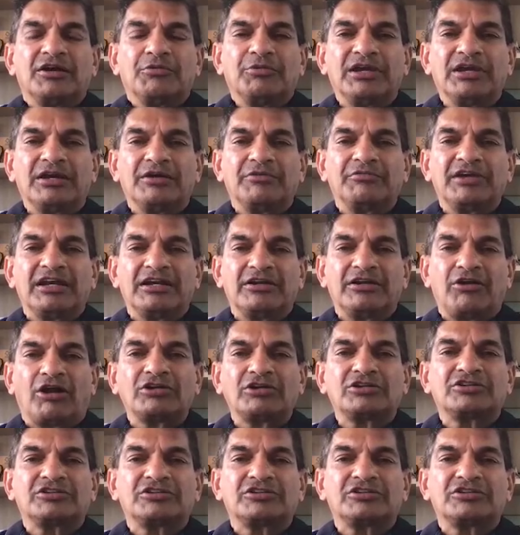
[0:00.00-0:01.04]
We're
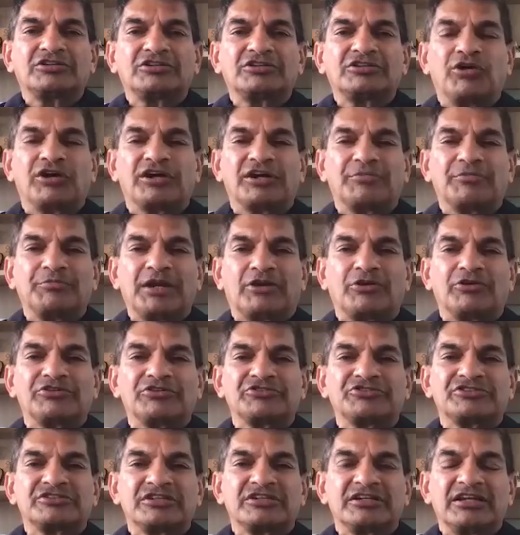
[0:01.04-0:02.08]
not sure
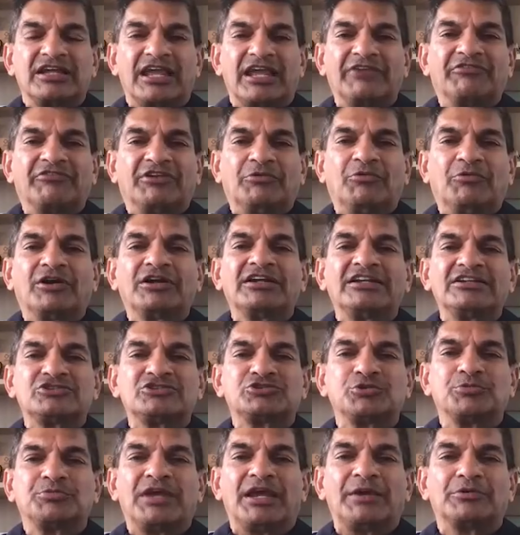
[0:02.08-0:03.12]
because everyone
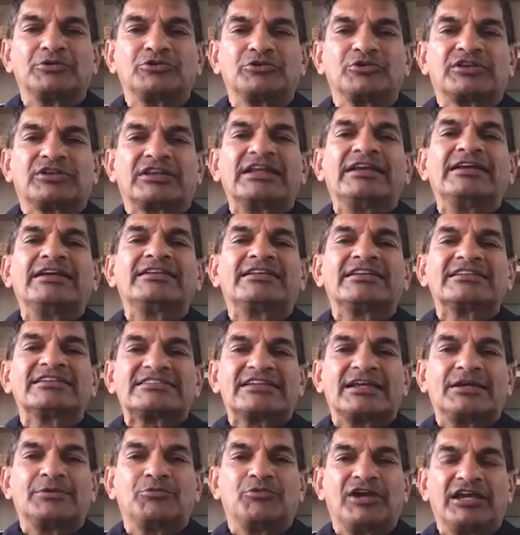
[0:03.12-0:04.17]
needs to be able to think the
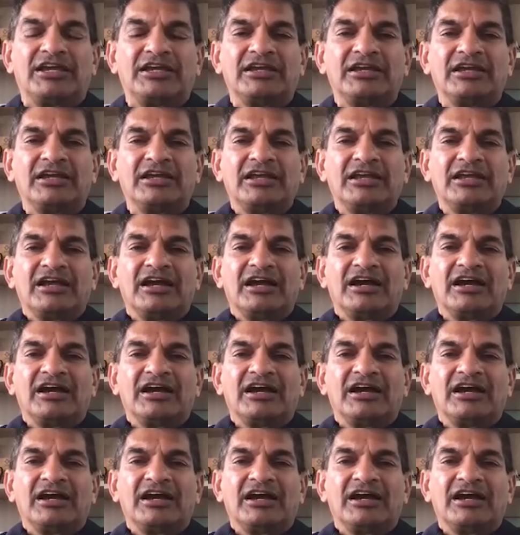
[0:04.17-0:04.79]
same way.